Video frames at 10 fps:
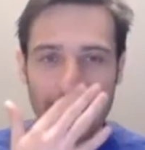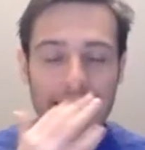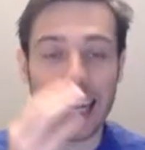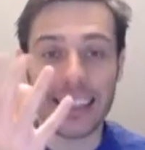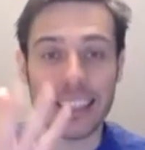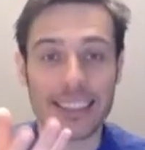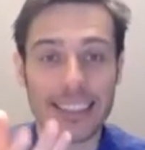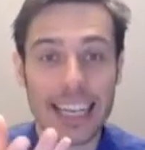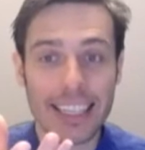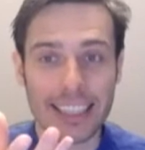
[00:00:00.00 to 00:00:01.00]
Now the
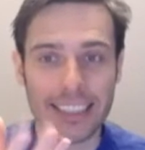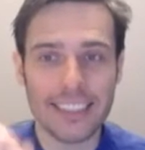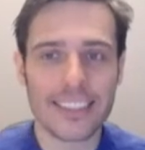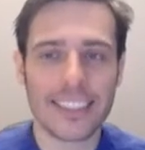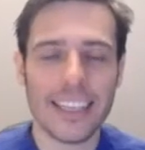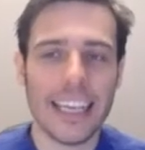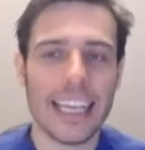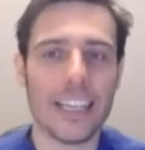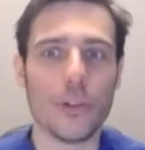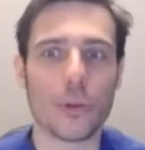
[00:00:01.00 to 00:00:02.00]
ascendant
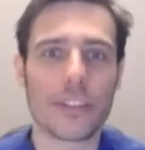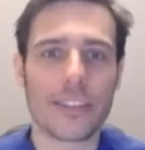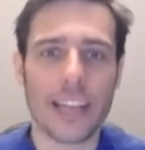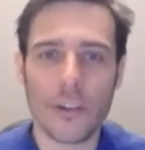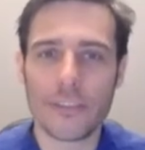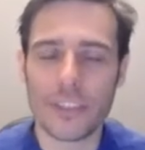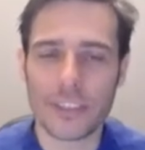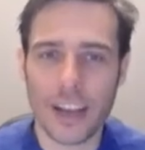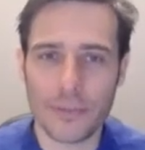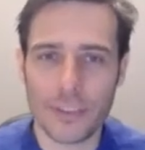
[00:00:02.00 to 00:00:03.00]
is your
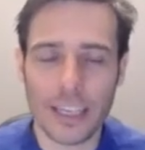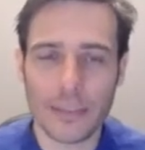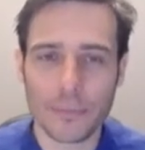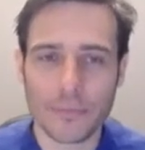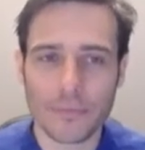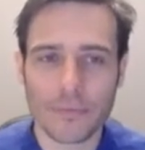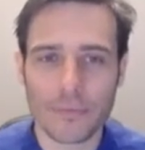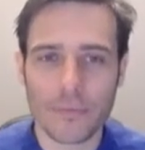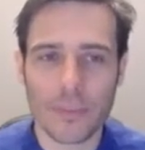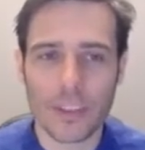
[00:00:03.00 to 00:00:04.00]
self-discovery,
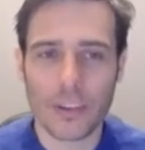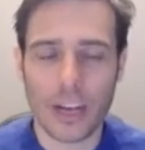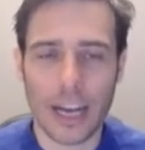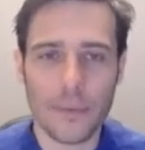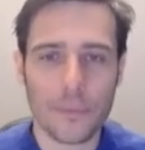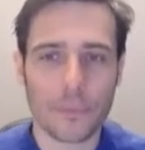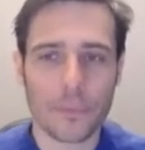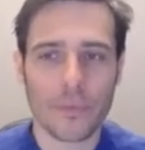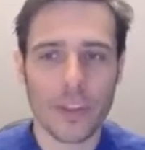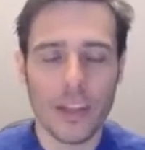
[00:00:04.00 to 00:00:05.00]
okay?
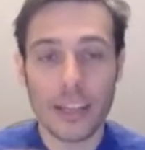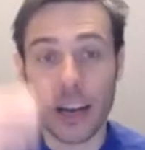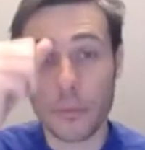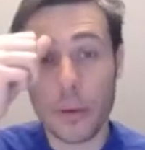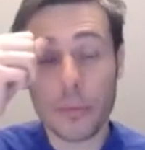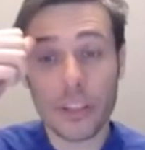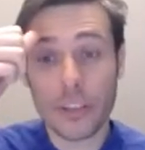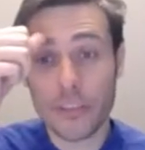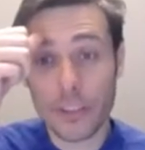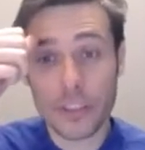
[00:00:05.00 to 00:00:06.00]
Now remember in the
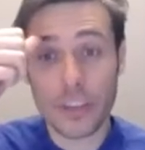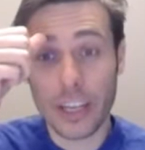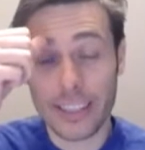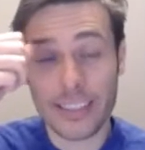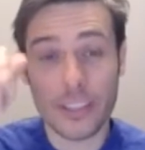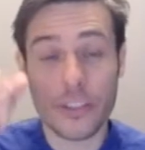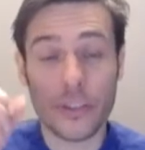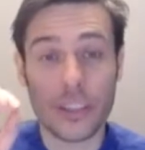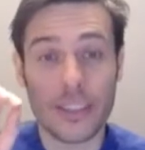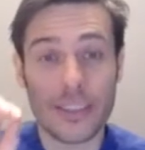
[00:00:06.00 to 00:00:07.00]
first video I said to you
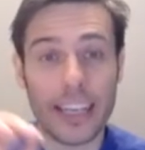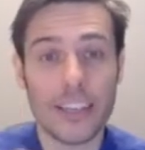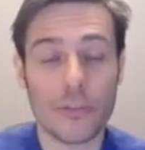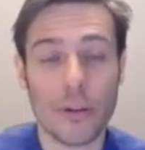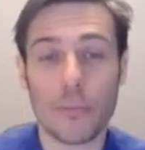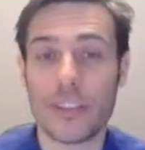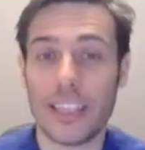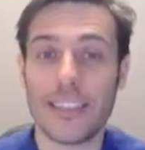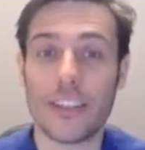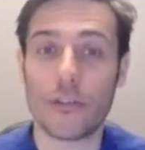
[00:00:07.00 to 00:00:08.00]
that the ascendant
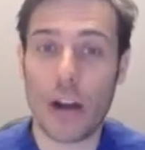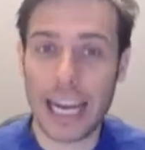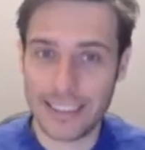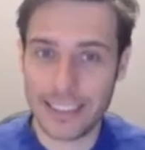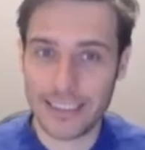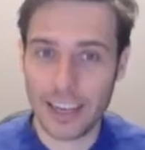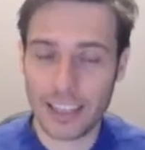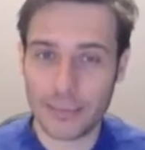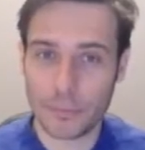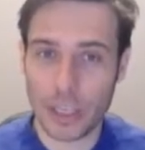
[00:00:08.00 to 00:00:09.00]
represented the rising sign,
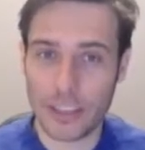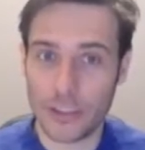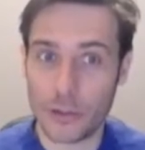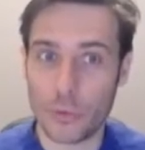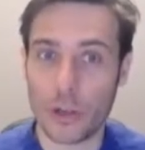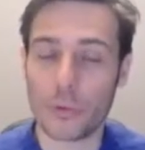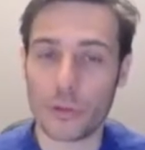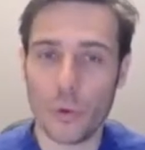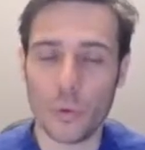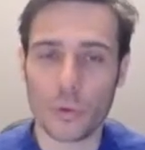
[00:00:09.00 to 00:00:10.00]
okay? This is what it was
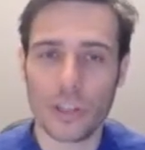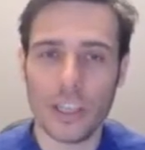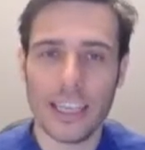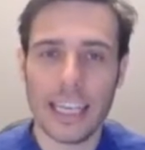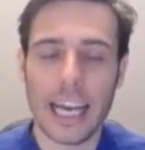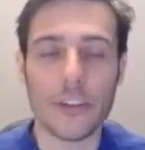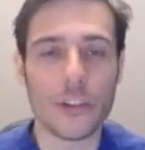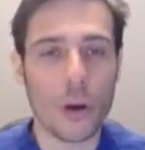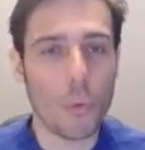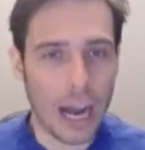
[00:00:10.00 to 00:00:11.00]
called. And do you
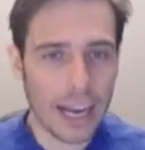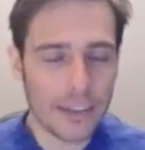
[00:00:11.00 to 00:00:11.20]
know why?